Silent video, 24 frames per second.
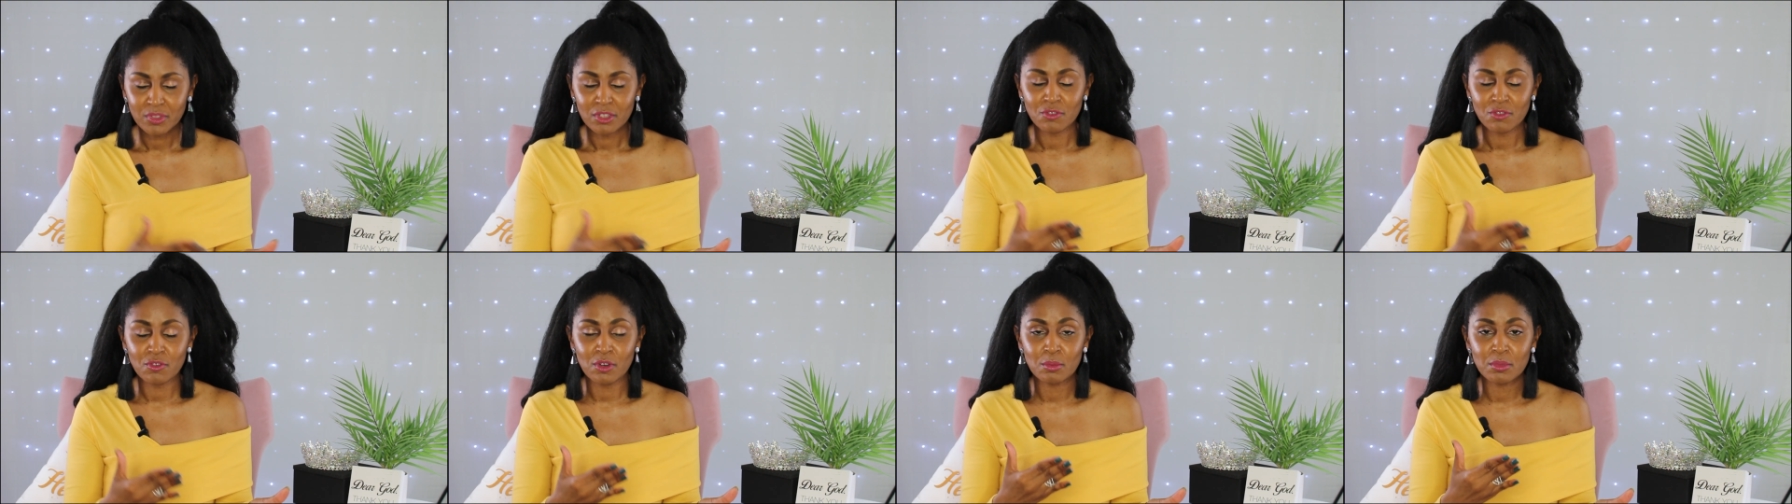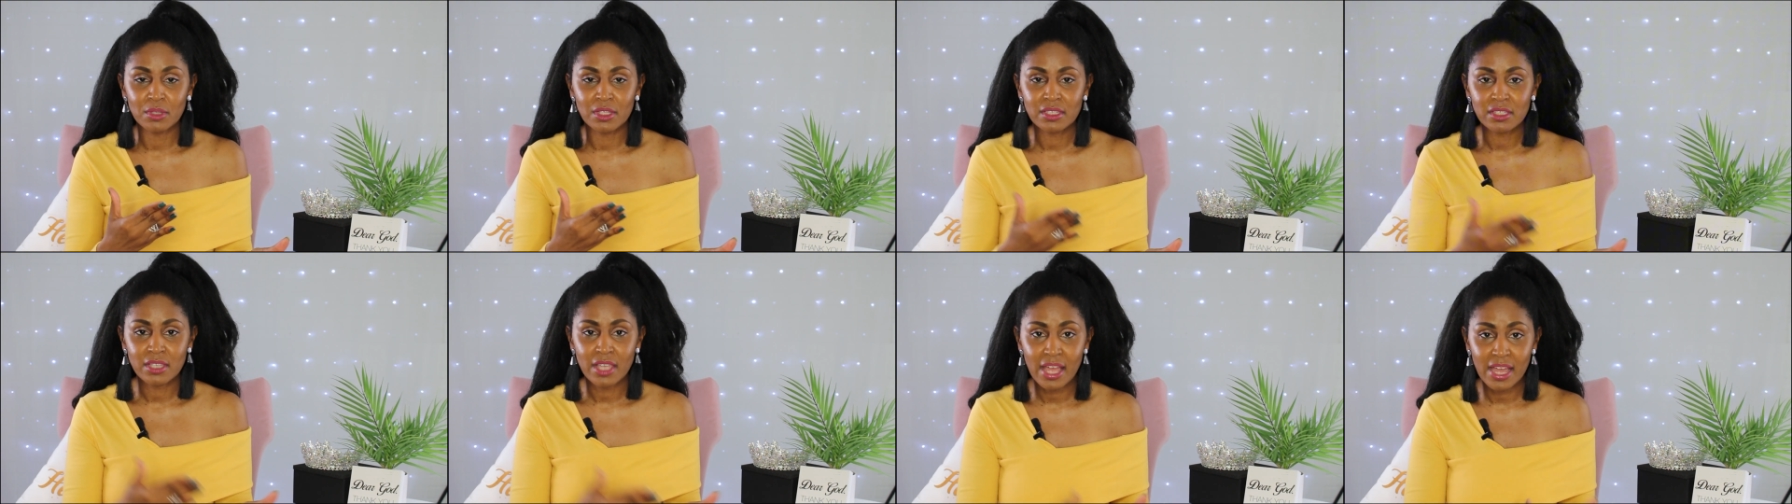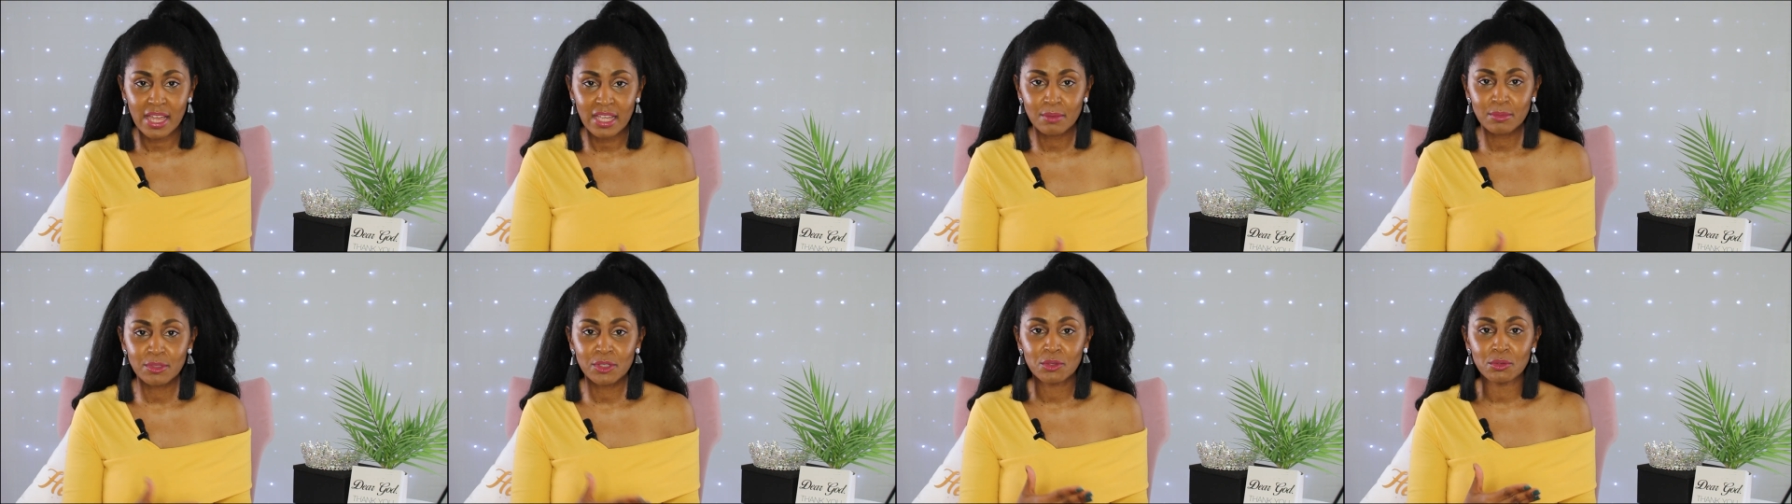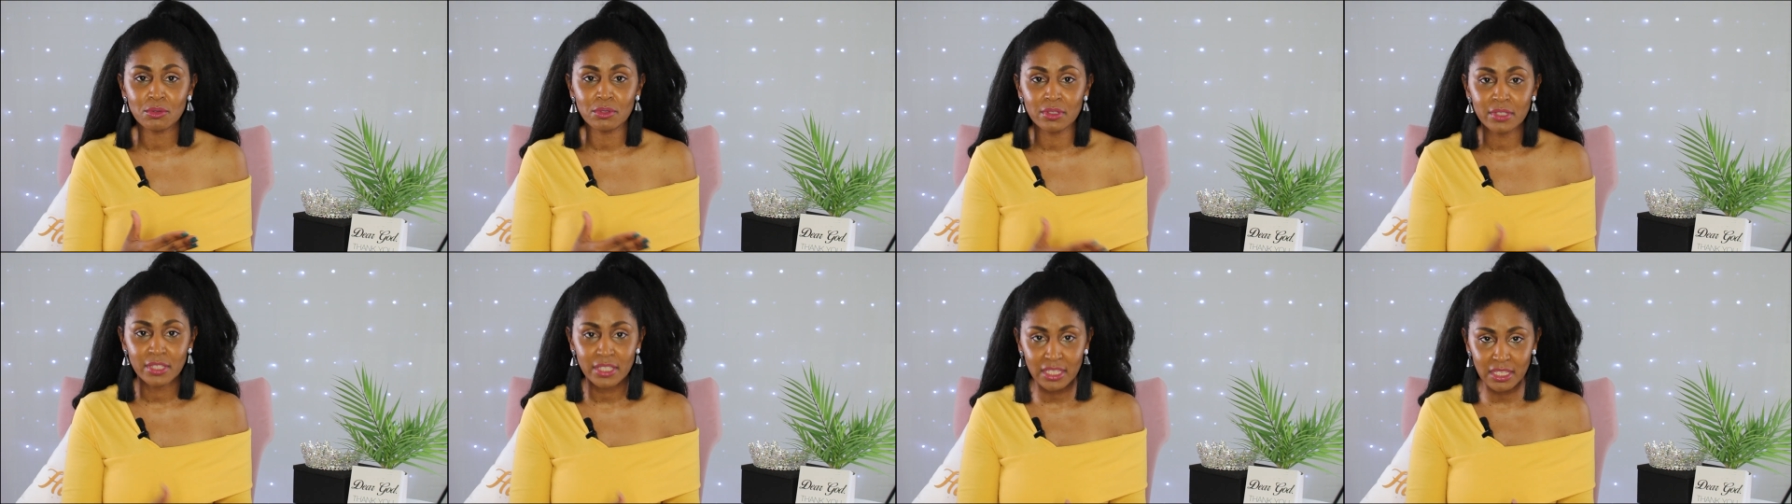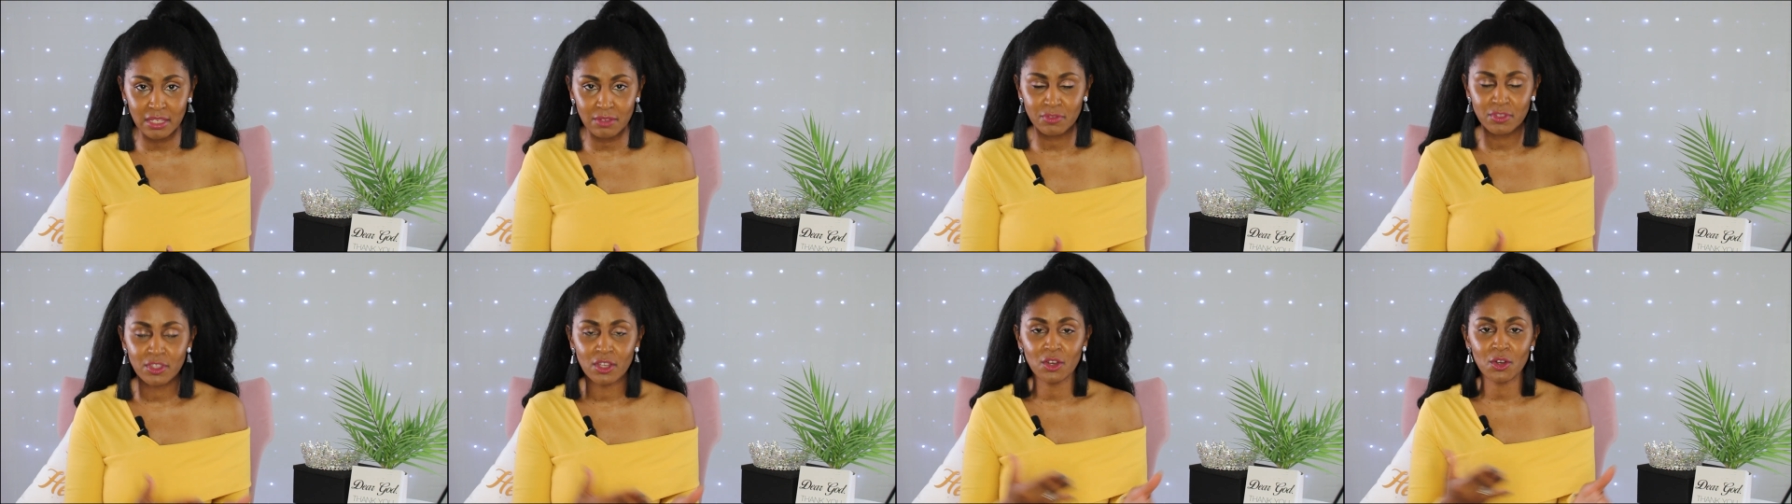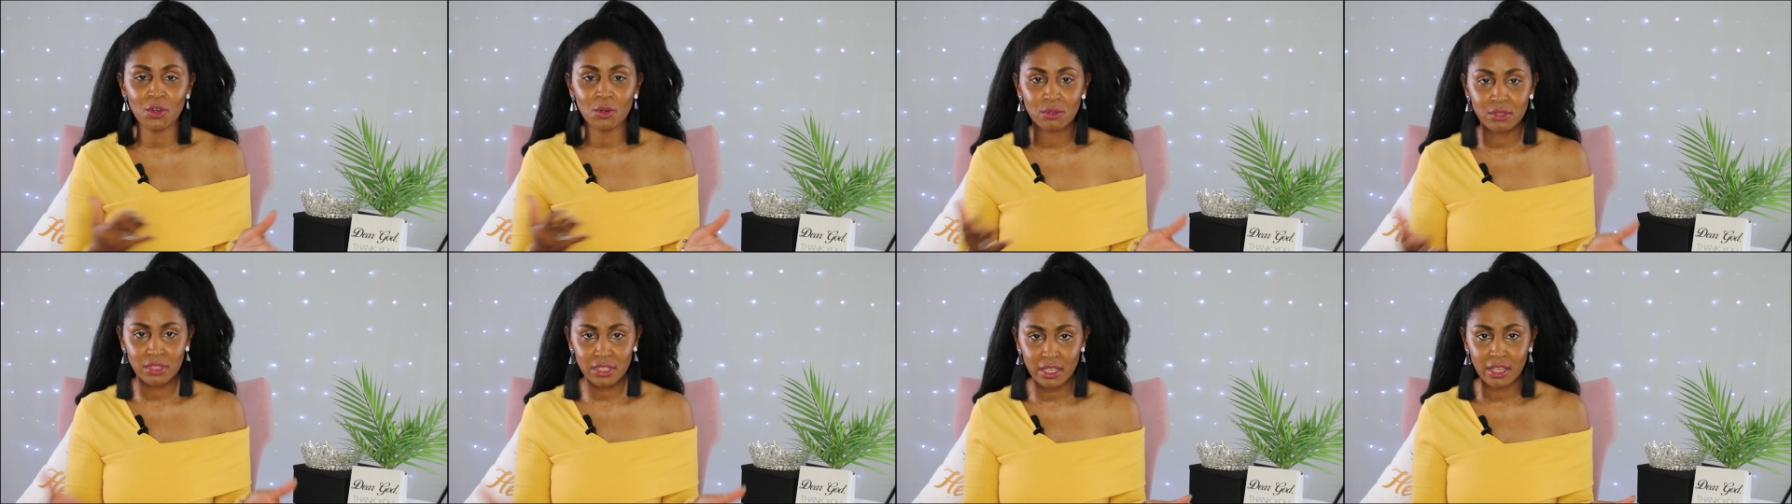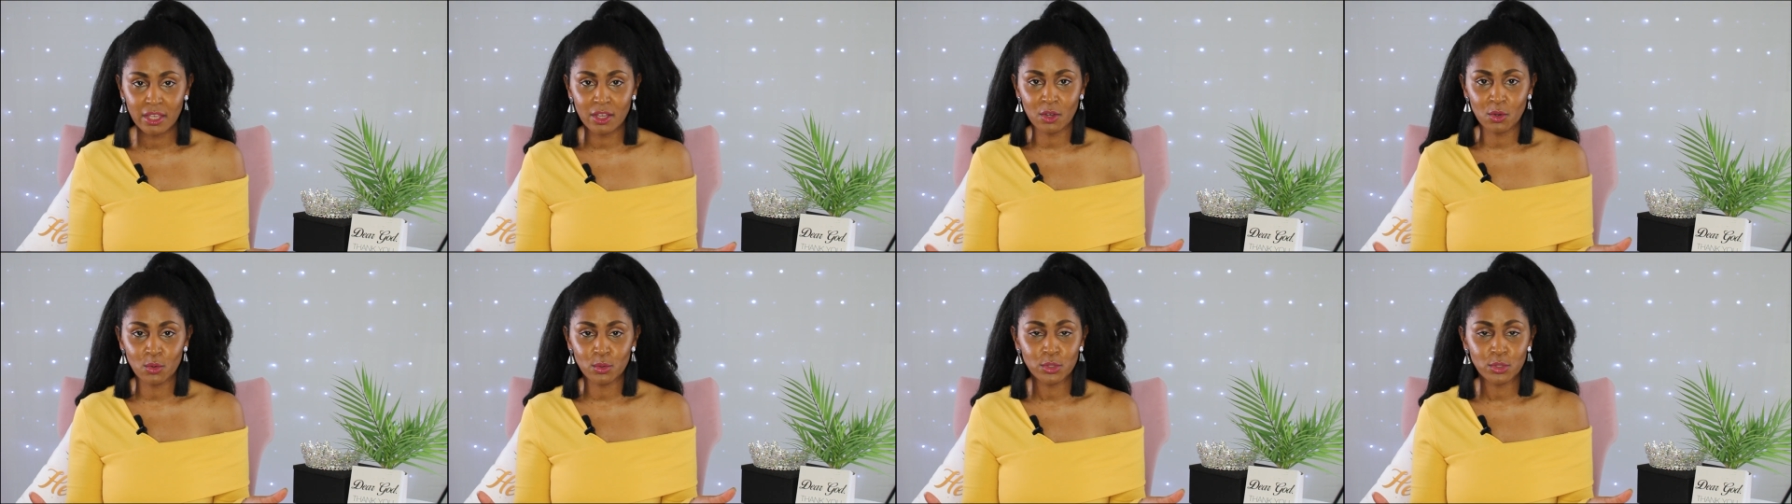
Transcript: from the time you leave the hotel,